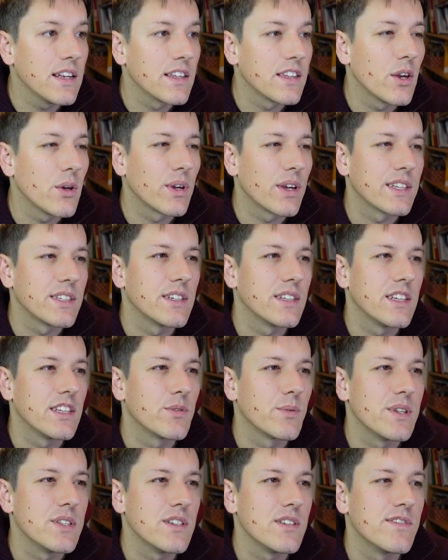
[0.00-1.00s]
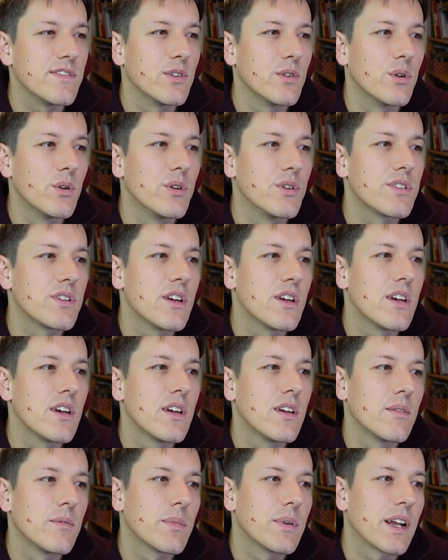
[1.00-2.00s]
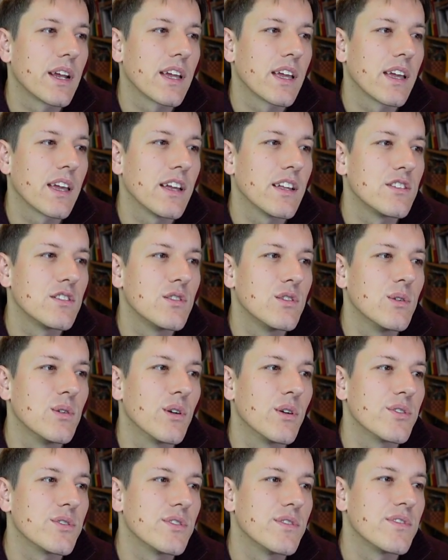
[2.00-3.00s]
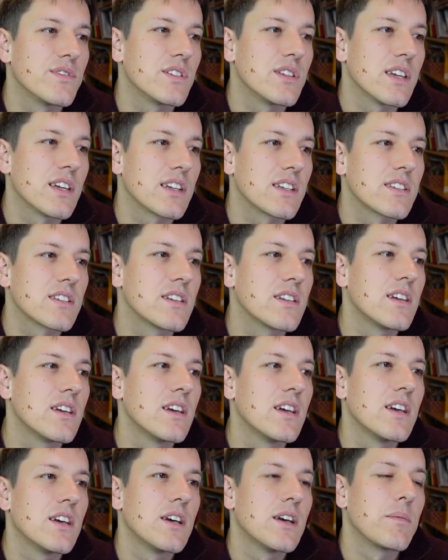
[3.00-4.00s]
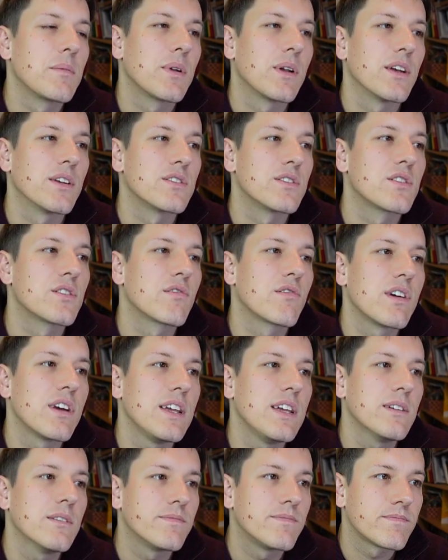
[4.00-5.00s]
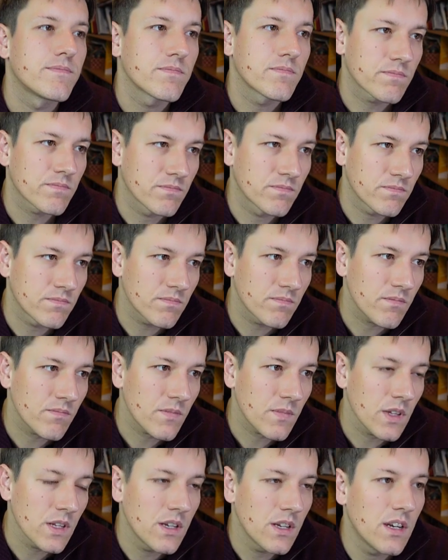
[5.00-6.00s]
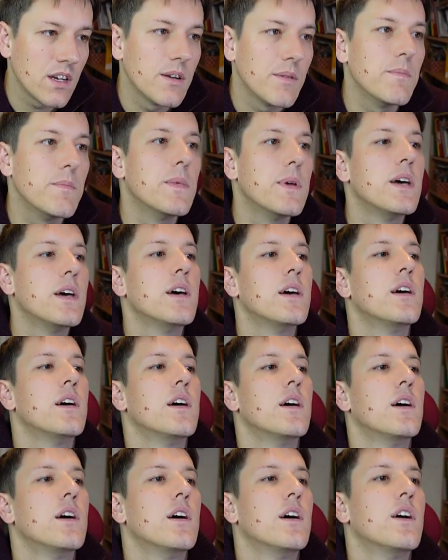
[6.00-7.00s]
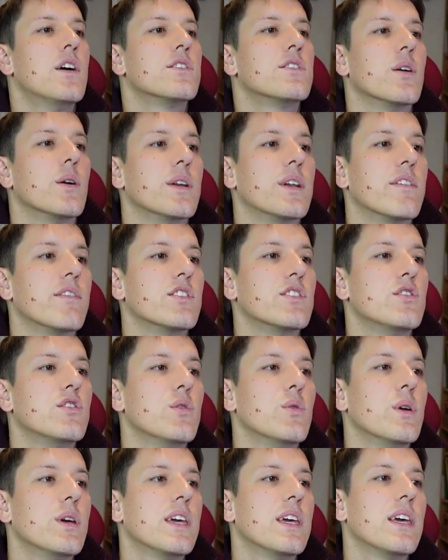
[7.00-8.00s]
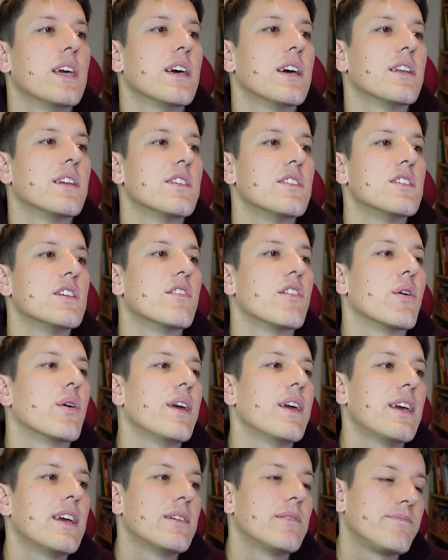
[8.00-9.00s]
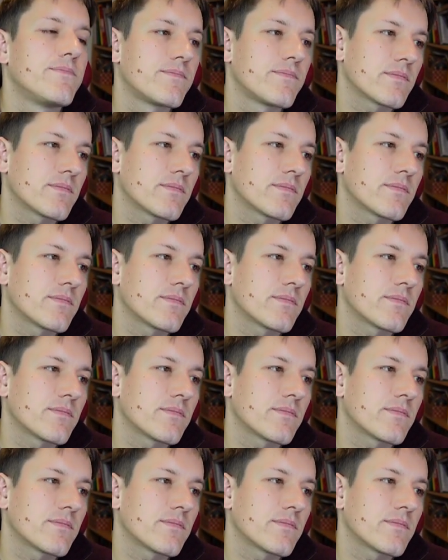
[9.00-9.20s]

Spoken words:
I don't get any 24s, but I can get 2 lots of 6 plus 3. So I'd have a 2 here and a 0 here.